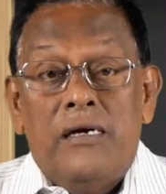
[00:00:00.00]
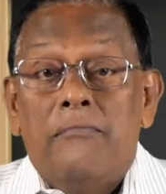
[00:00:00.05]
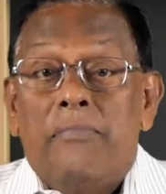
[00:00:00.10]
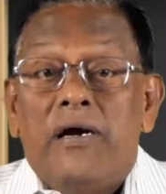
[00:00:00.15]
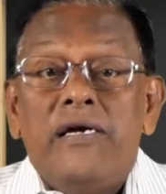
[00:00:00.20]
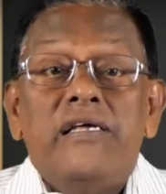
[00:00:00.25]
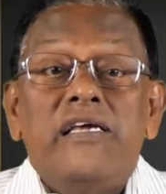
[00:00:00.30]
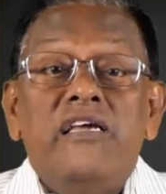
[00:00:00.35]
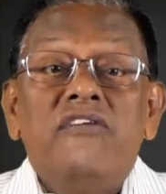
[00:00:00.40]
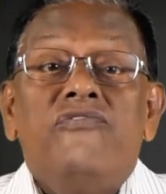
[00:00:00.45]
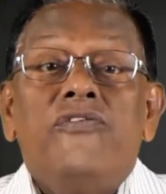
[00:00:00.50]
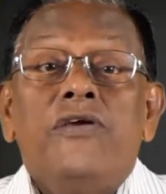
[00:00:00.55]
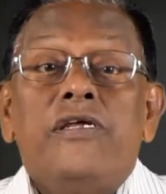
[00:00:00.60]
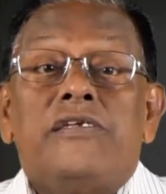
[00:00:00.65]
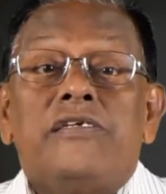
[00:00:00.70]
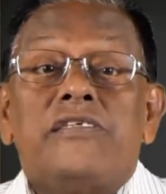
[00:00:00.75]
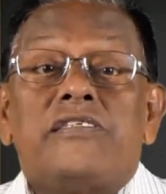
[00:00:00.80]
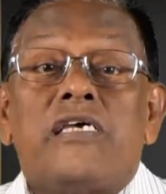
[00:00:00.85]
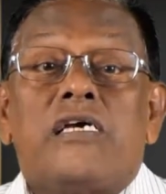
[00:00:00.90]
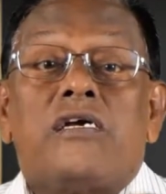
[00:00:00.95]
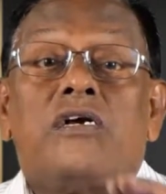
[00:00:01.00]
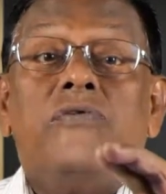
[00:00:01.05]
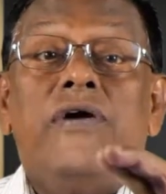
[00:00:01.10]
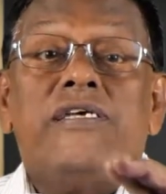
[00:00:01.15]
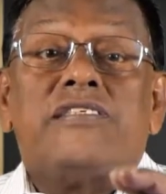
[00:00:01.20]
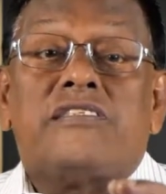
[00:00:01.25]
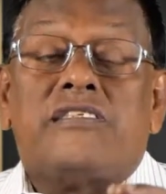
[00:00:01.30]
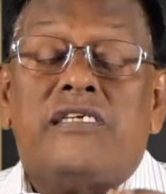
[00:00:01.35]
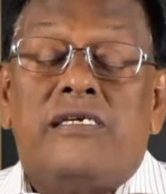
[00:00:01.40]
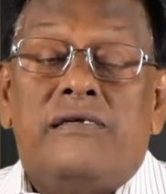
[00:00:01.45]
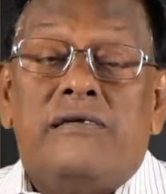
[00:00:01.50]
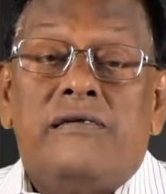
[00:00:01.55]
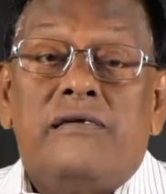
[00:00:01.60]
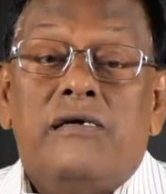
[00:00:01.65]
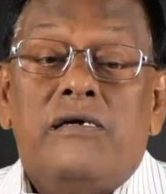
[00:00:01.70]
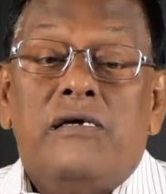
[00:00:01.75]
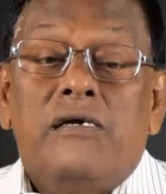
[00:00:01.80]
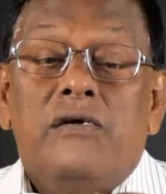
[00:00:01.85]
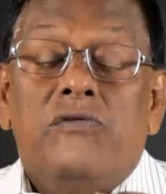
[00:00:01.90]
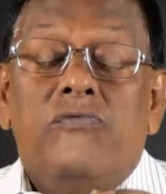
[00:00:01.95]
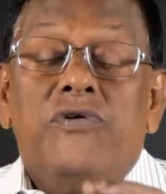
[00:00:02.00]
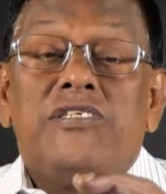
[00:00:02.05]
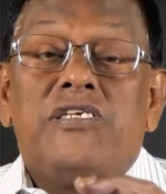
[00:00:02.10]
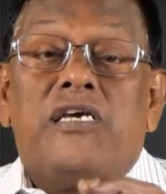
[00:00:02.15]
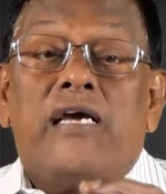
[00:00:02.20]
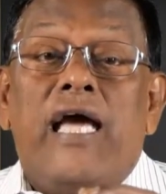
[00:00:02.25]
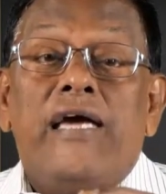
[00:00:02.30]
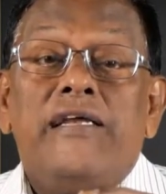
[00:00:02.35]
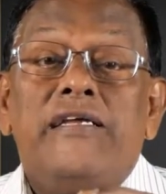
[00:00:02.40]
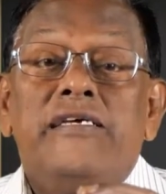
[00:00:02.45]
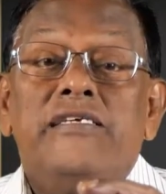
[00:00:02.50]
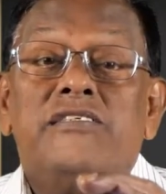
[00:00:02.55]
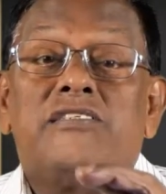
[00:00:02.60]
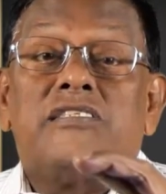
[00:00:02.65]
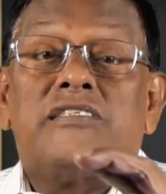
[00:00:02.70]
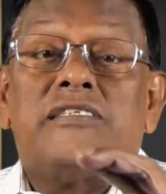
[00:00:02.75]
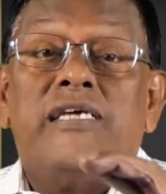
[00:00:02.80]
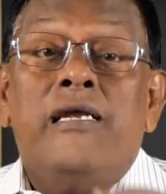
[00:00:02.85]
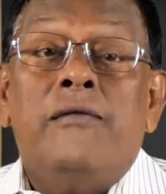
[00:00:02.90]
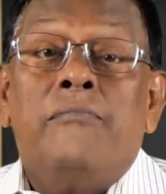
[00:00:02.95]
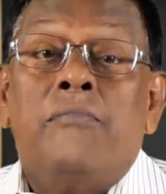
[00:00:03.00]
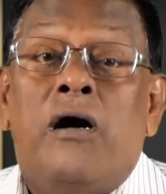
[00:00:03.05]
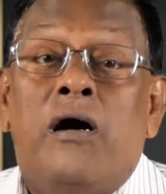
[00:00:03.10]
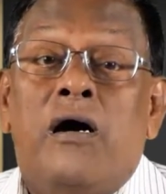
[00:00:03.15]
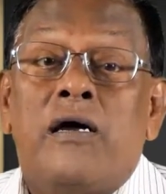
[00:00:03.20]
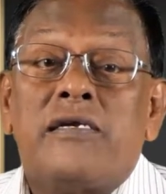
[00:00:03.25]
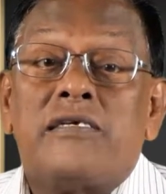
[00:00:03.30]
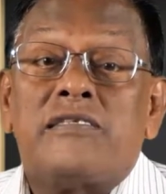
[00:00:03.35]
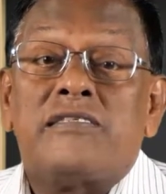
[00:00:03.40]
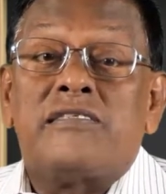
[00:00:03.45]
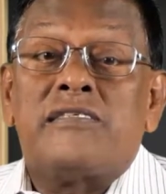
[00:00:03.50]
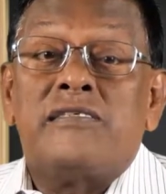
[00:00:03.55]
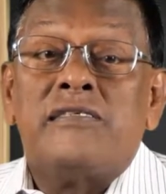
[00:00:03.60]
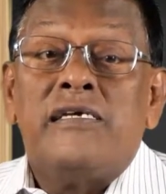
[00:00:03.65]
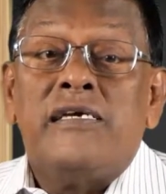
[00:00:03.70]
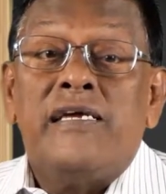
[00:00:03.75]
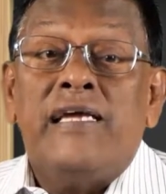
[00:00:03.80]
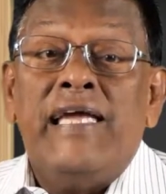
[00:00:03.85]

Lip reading: But if it is a question which carries 10 marks